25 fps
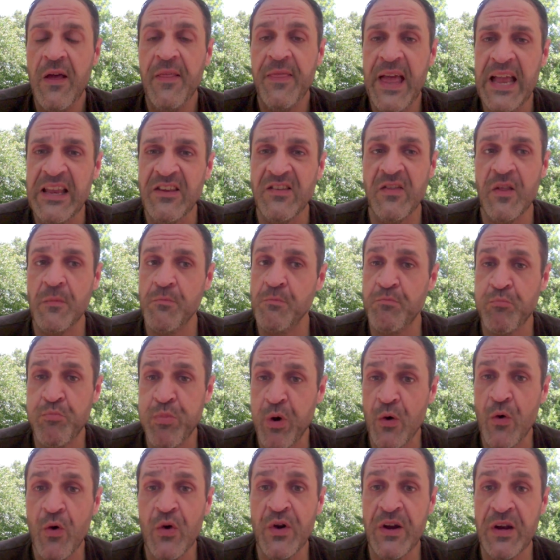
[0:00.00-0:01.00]
That's the
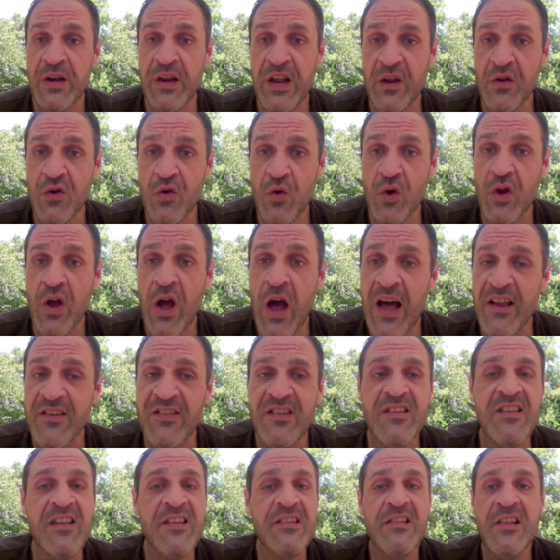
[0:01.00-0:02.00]
burden in your consciousness.